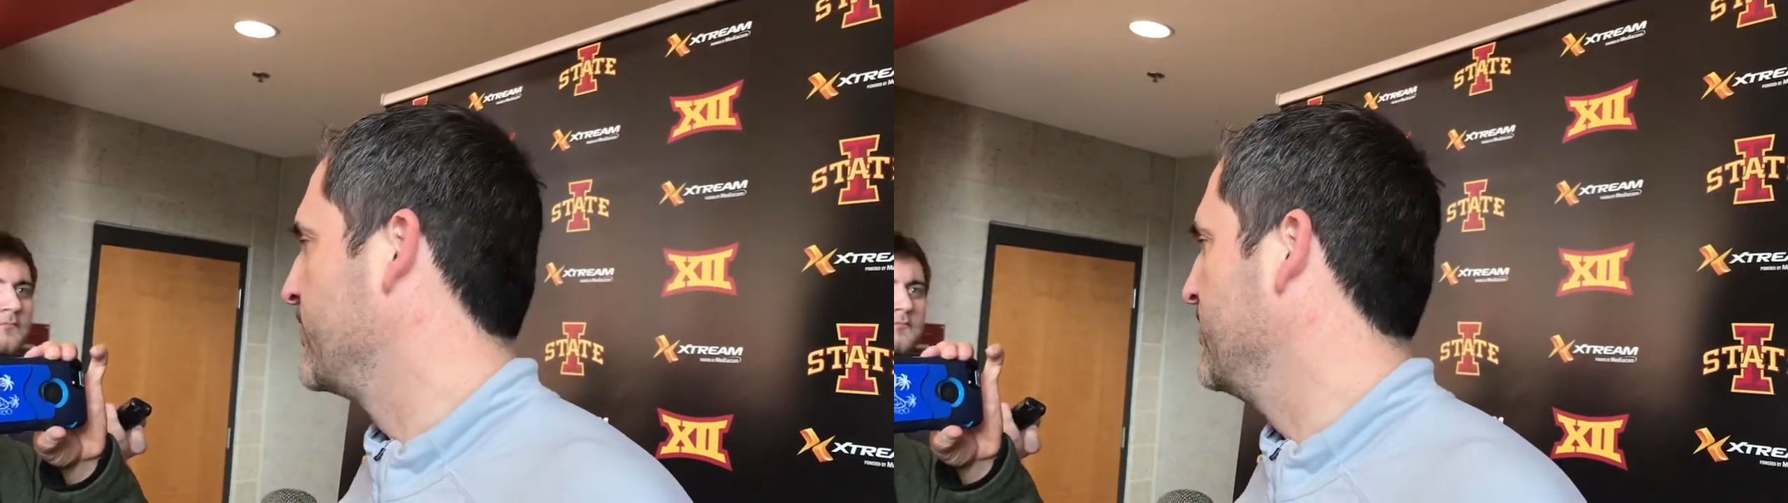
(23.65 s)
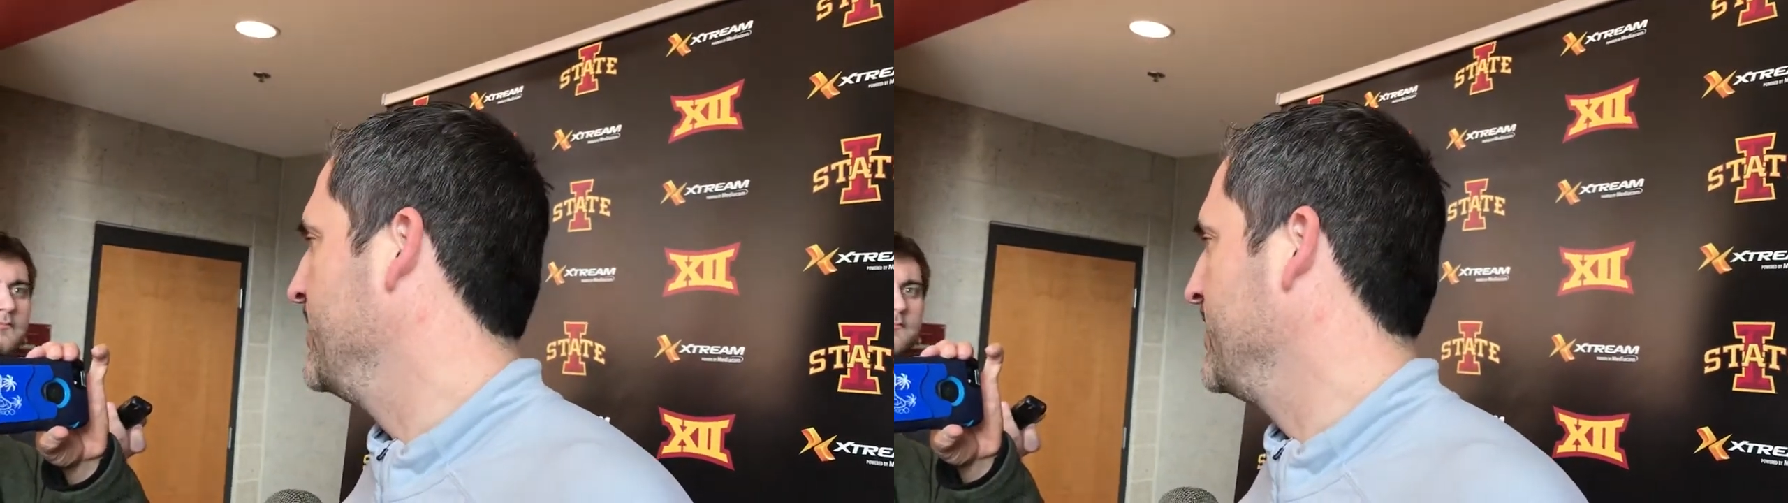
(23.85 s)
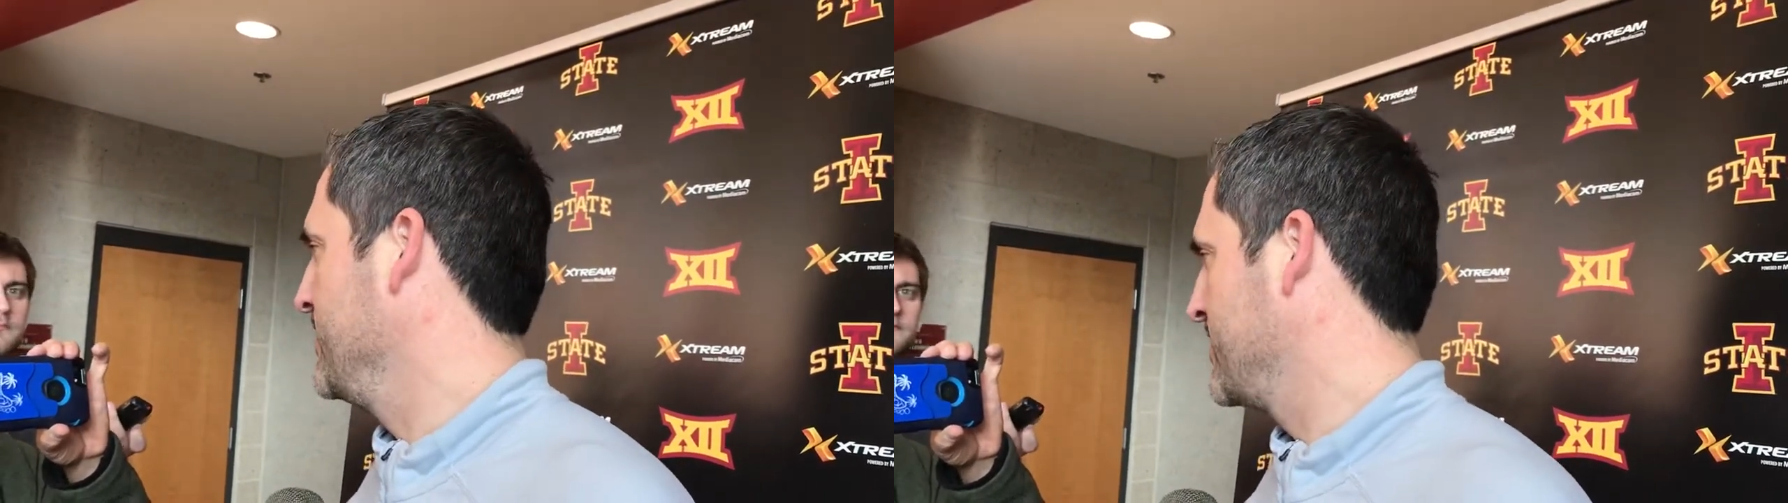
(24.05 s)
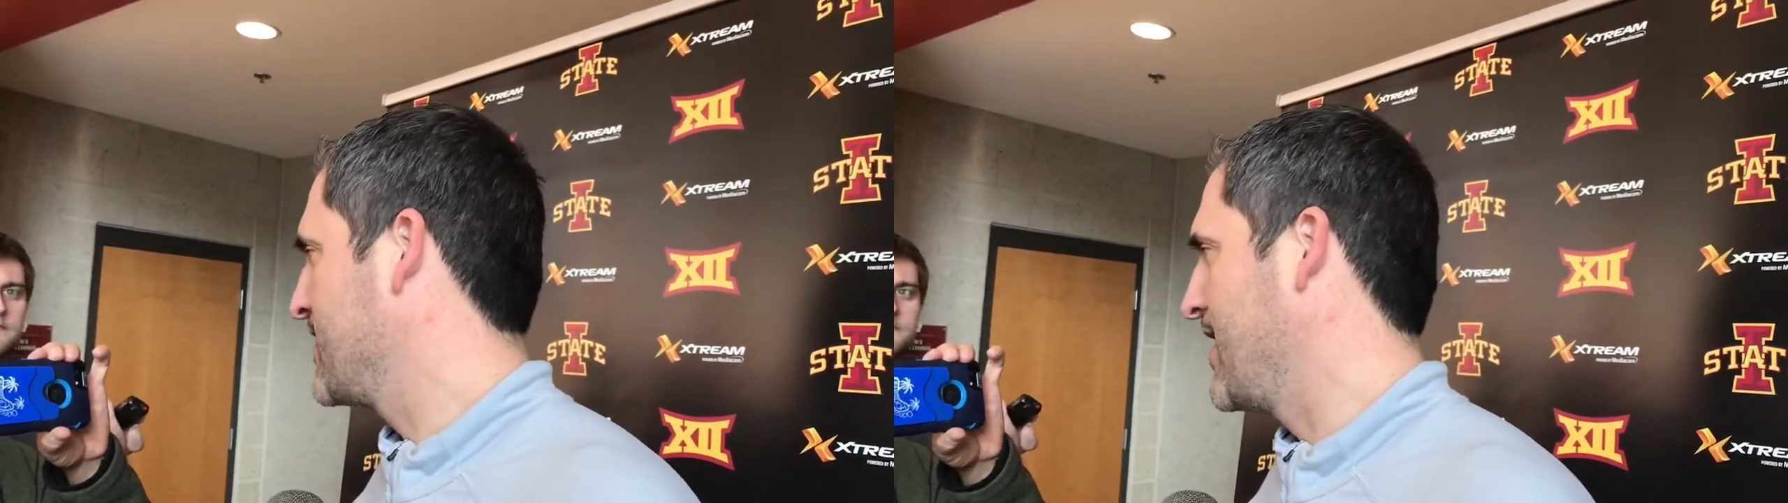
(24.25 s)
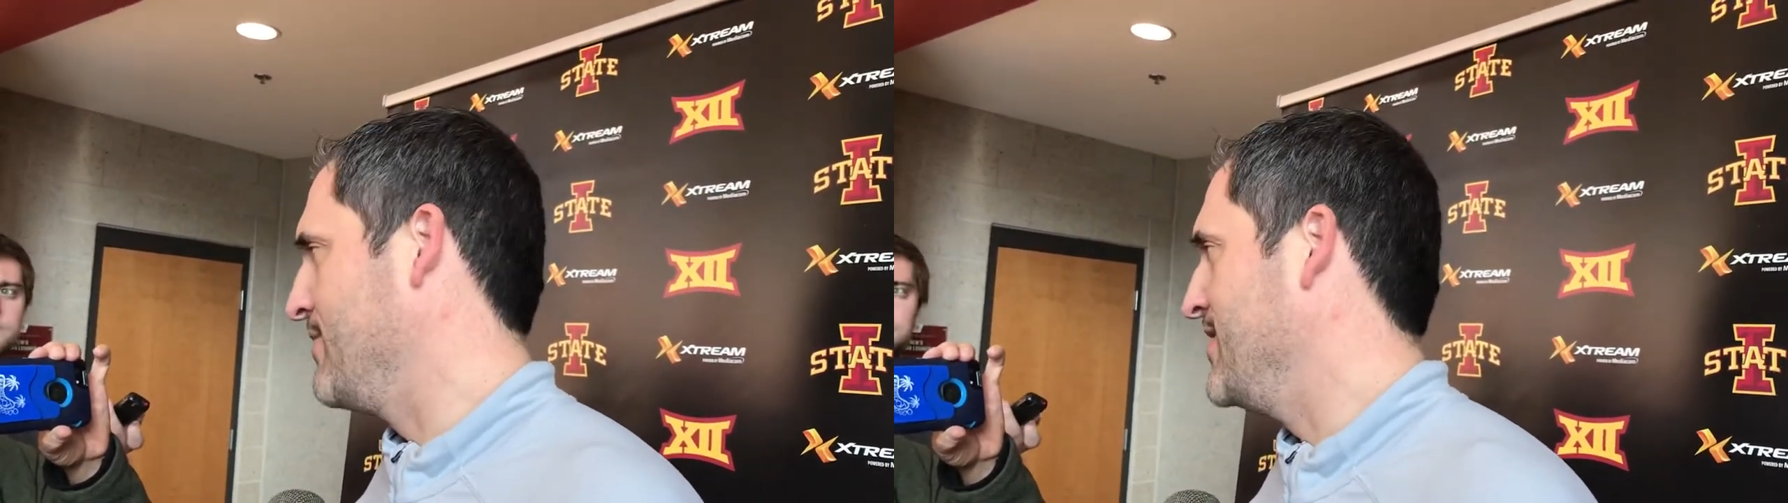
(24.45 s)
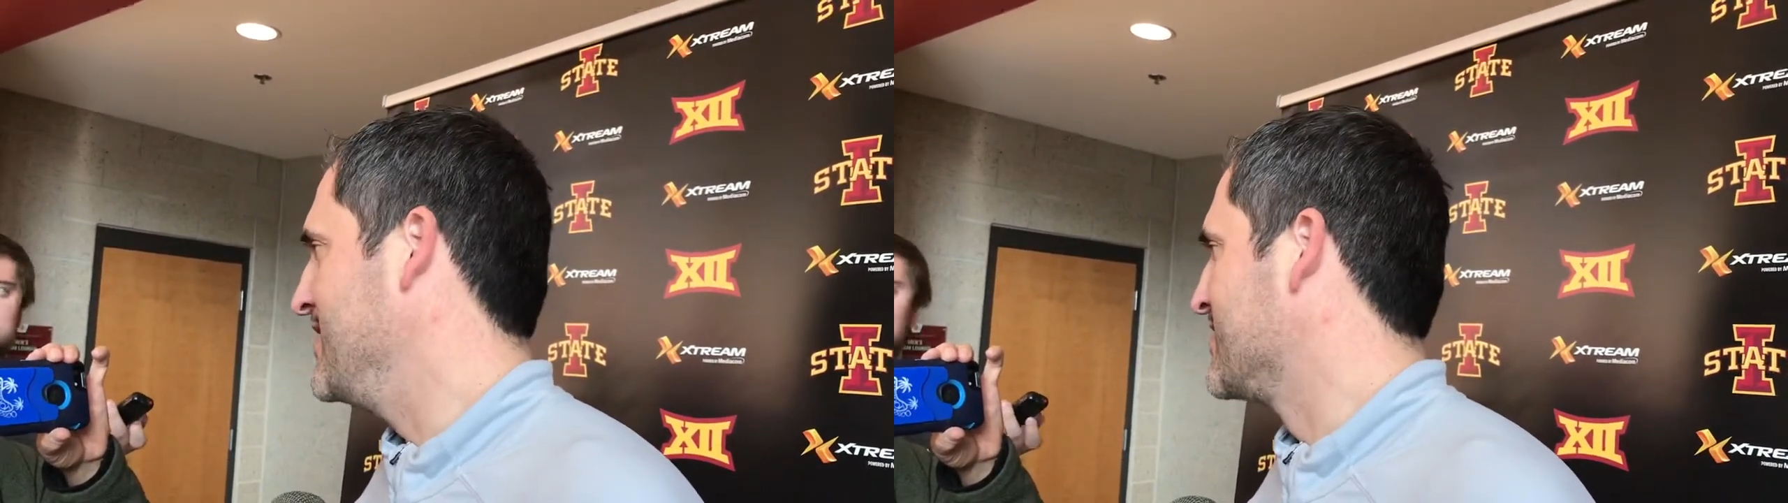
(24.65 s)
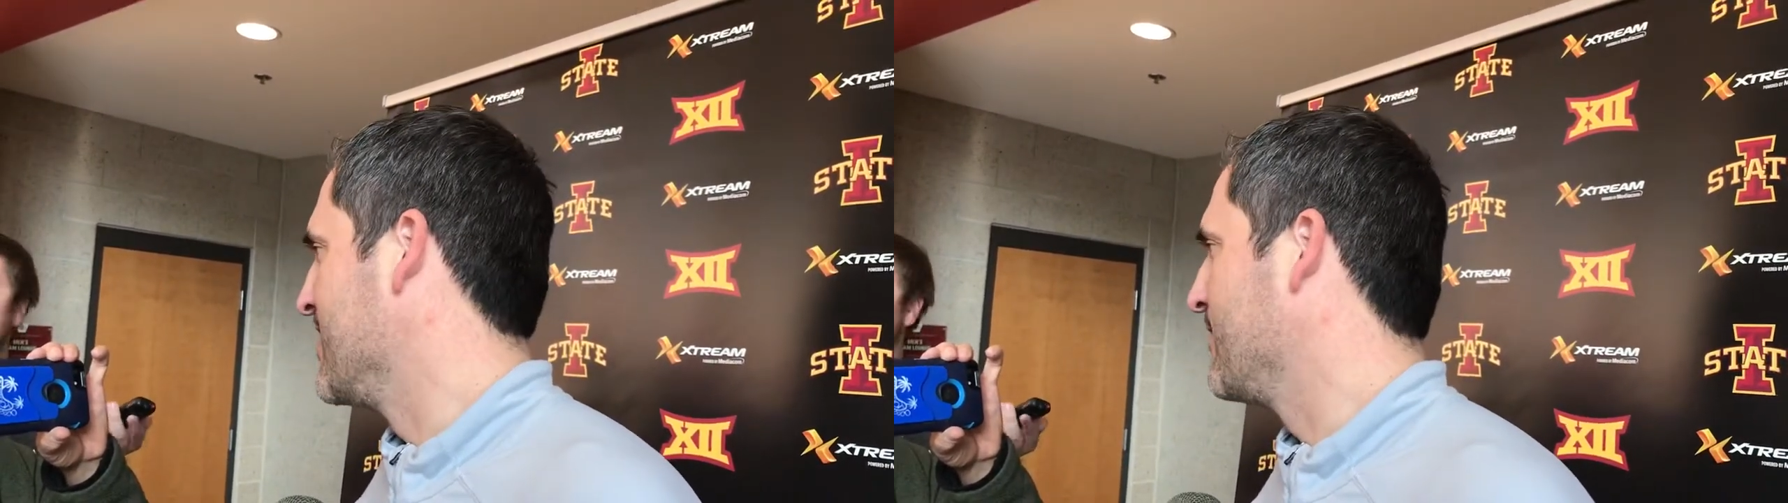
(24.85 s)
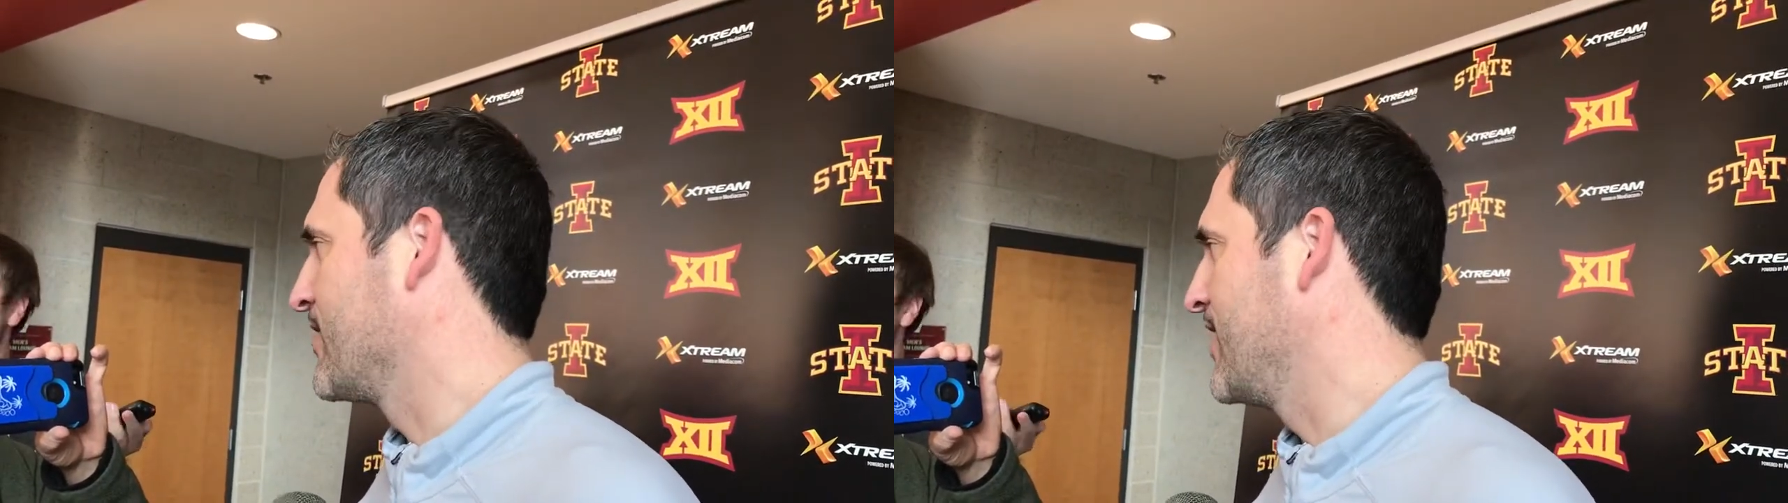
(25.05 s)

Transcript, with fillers: could be kind of mid-December,